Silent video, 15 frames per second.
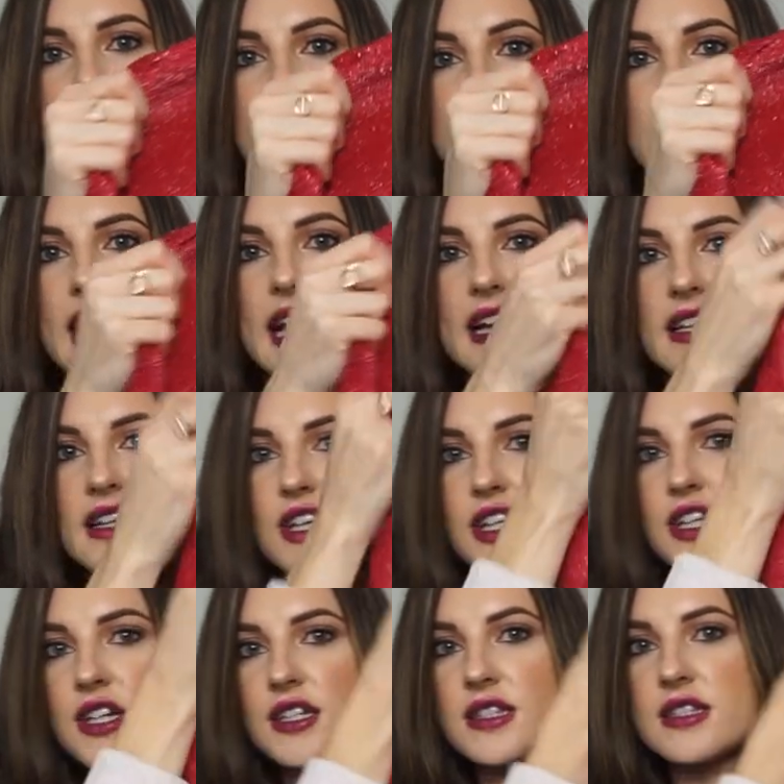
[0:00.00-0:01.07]
Yeah, look,
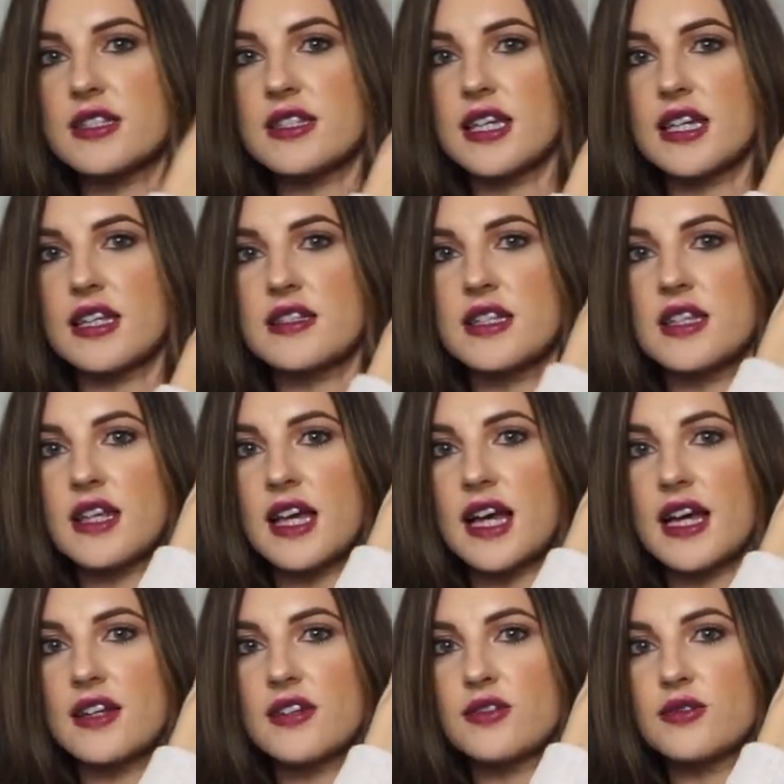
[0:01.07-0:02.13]
you can see the
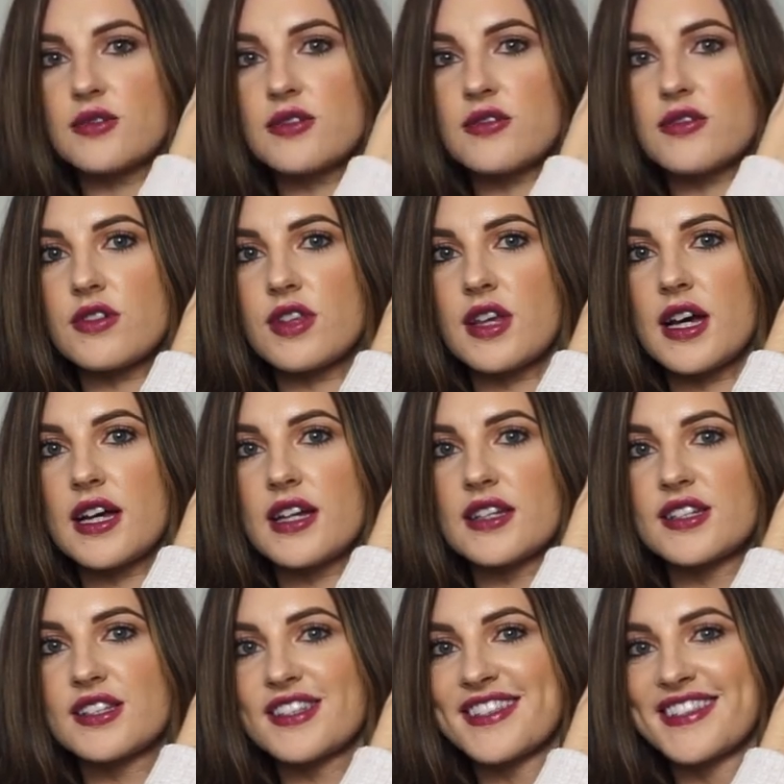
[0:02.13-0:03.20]
candles through there.
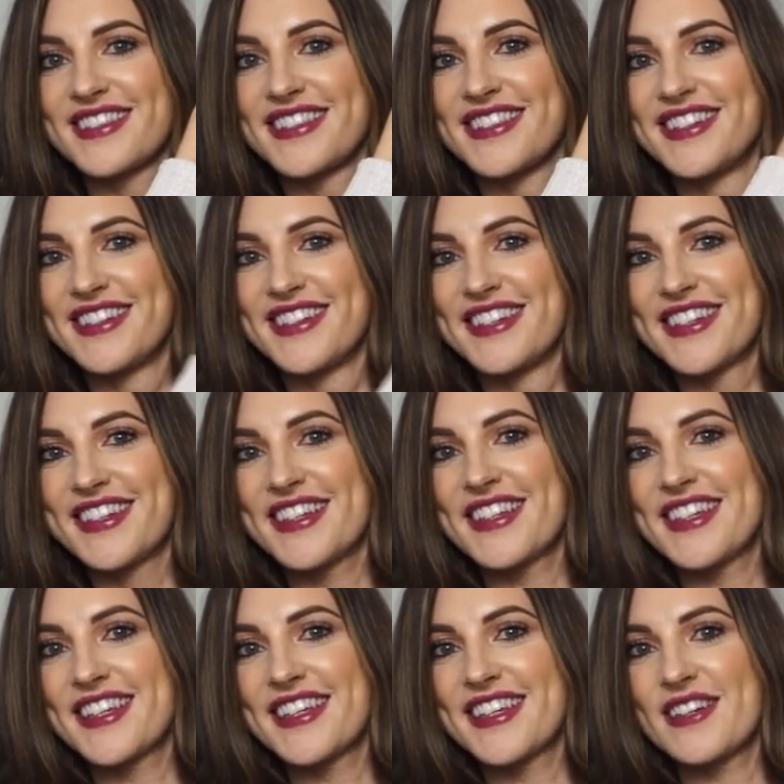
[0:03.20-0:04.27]
I
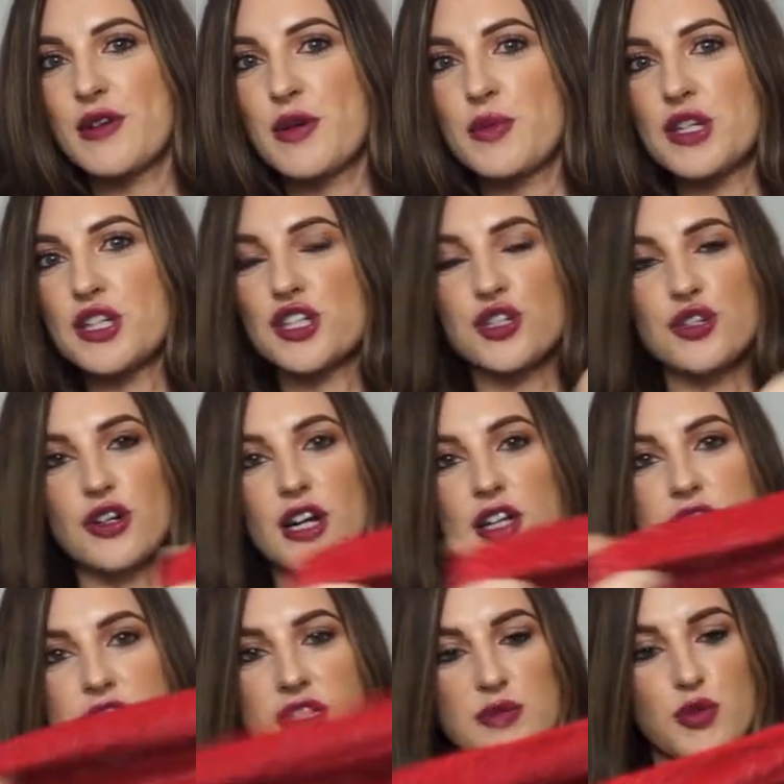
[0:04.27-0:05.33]
won't put it too close
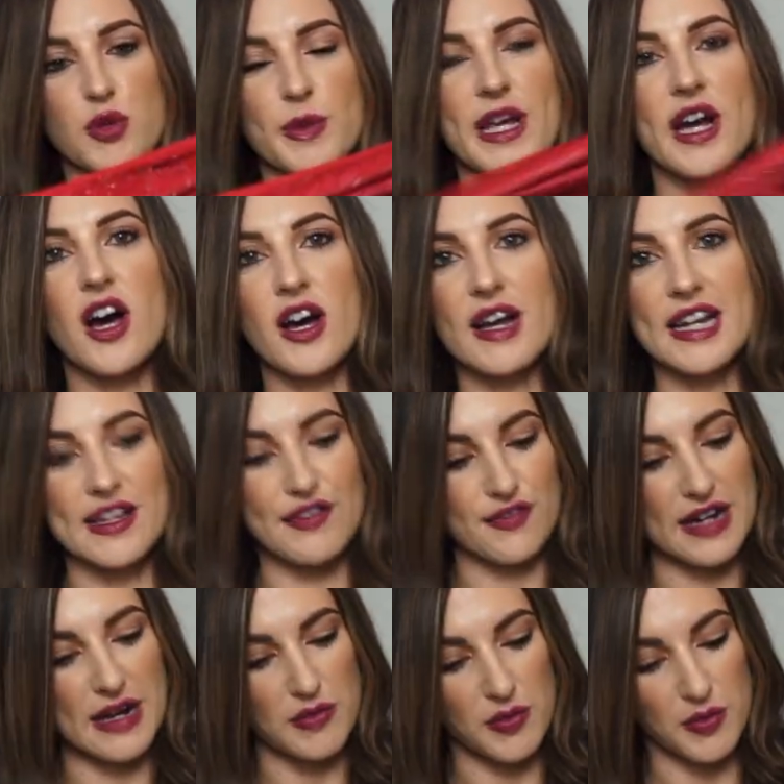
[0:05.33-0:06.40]
because it's probably highly
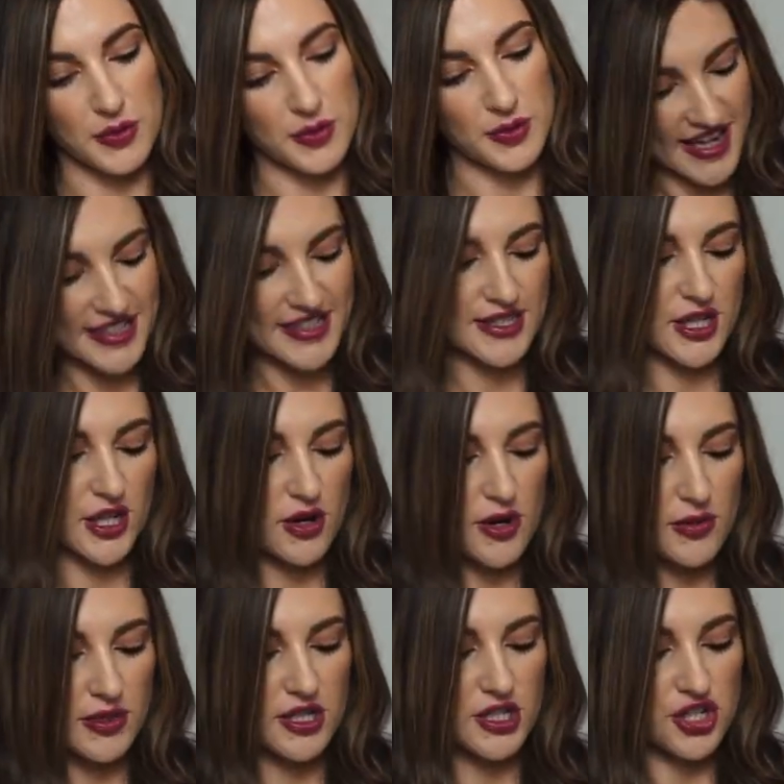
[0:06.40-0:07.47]
flammable. So I'm
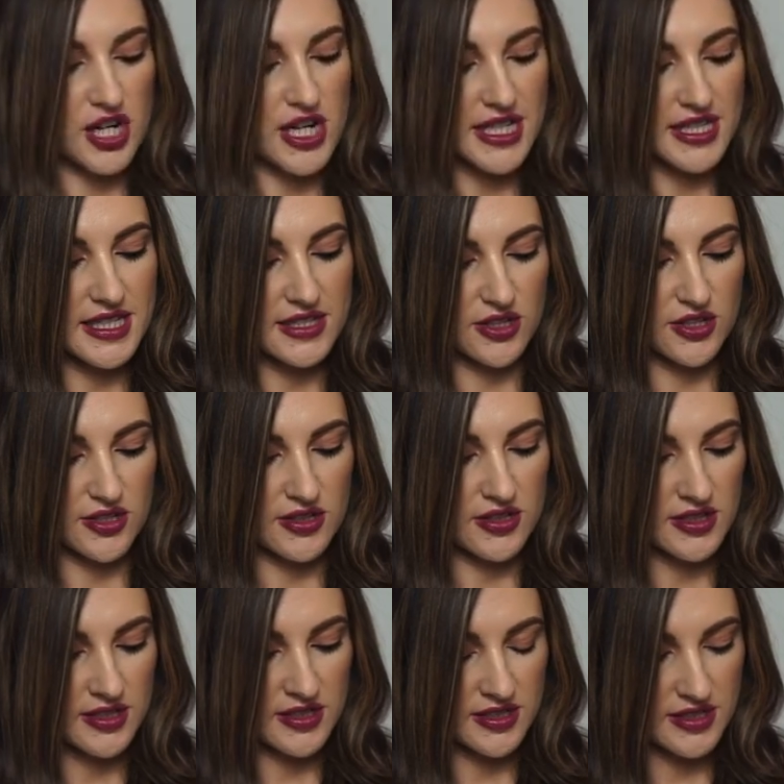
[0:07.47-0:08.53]
going to try this on,
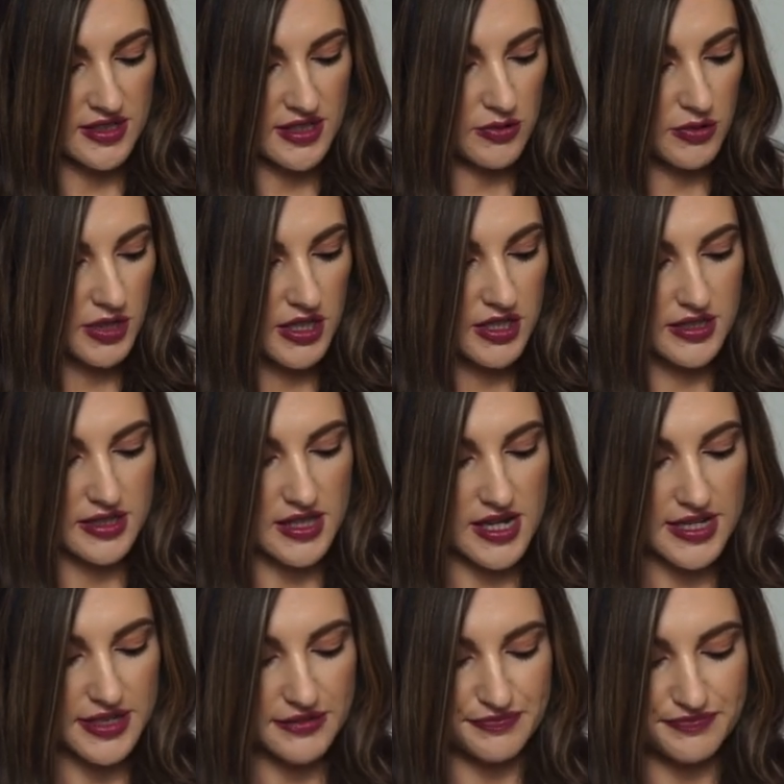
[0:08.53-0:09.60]
see what it looks like,